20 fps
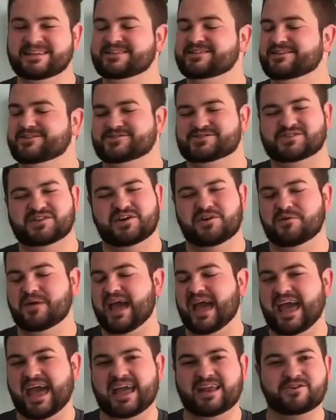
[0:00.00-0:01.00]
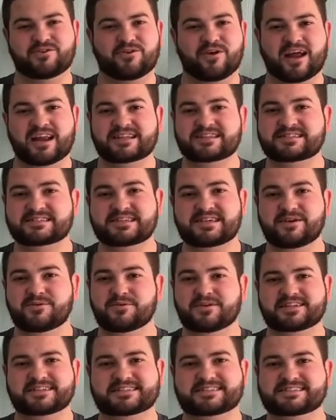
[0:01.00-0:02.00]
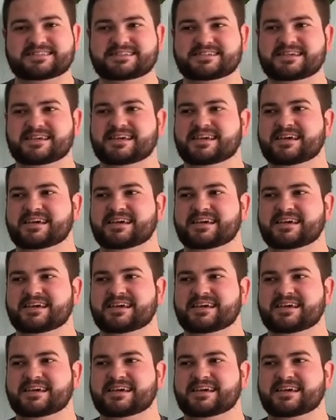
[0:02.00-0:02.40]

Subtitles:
There's no end credit sequence.